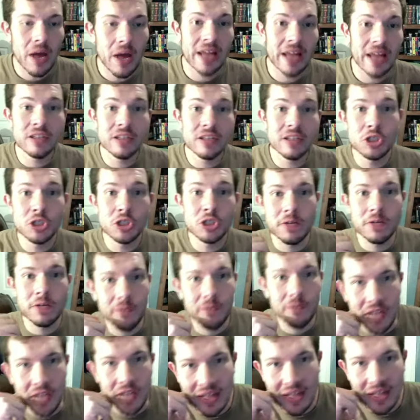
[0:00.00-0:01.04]
I legit
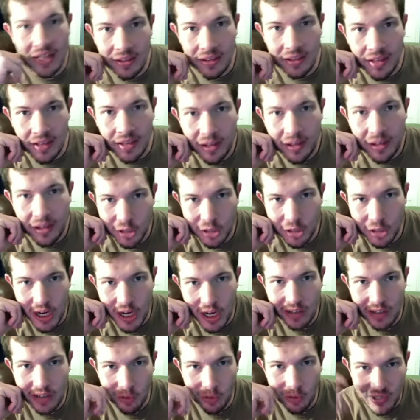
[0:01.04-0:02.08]
forgot that Kyle
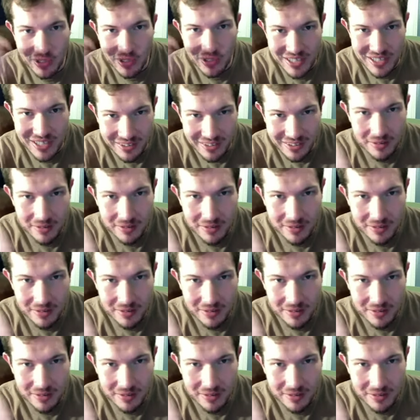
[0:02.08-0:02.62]
Chandler was in